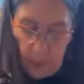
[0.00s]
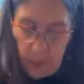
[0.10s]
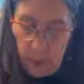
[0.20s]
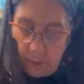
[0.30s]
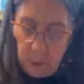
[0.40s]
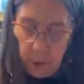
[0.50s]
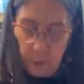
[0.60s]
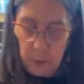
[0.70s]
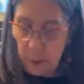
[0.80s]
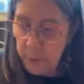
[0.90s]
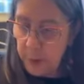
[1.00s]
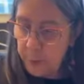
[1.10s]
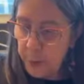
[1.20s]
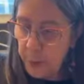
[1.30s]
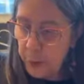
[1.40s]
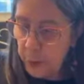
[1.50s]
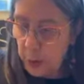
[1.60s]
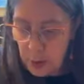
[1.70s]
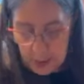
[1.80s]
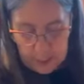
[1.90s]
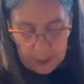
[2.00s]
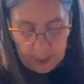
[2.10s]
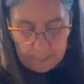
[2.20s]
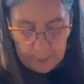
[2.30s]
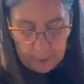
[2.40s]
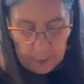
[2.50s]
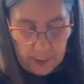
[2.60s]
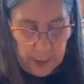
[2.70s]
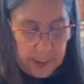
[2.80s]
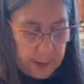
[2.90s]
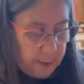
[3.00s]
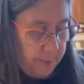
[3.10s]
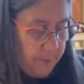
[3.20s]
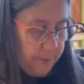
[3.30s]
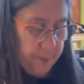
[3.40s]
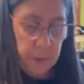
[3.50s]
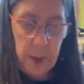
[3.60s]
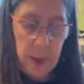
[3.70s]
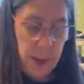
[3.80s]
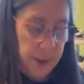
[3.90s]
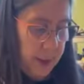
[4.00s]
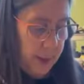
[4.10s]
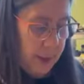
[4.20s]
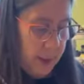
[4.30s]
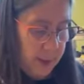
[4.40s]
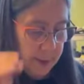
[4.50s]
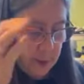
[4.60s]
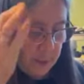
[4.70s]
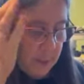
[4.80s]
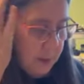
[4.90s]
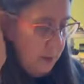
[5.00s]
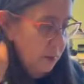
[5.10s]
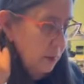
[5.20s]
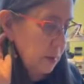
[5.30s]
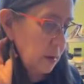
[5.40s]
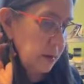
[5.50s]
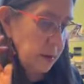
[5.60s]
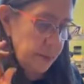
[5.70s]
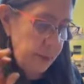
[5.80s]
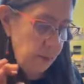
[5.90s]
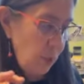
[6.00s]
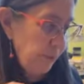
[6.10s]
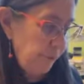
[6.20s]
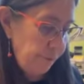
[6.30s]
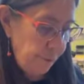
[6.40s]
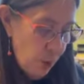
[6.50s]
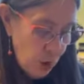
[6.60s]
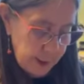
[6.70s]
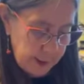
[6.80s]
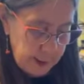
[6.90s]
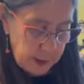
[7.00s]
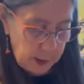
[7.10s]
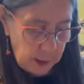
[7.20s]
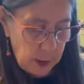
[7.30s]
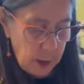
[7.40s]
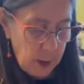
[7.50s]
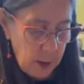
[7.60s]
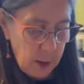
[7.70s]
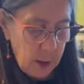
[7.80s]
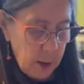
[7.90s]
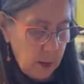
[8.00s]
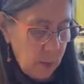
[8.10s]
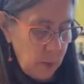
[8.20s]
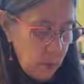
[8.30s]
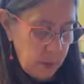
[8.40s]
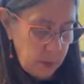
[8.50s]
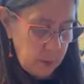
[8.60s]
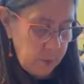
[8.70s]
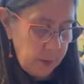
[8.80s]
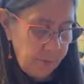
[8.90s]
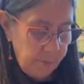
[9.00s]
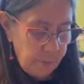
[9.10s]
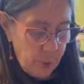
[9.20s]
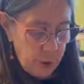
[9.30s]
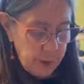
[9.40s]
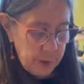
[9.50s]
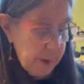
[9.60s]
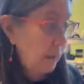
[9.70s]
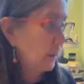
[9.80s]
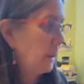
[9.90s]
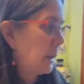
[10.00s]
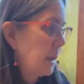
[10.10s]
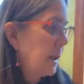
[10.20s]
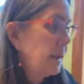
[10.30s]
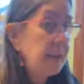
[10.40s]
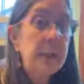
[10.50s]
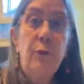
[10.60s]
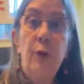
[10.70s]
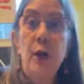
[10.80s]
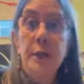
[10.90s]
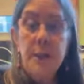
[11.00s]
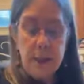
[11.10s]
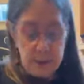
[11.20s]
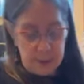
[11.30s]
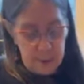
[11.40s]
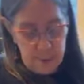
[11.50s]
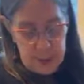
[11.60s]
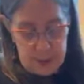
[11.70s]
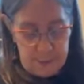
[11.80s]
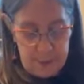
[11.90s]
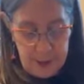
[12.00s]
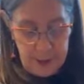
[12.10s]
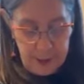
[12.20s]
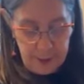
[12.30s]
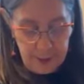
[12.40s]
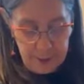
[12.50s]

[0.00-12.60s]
Okay, we're gonna do a little bit of pearl on top of this. And I think that's gonna make it look a little bit more frosty. We want it to be frosty because it's Frosty the Snowman, right?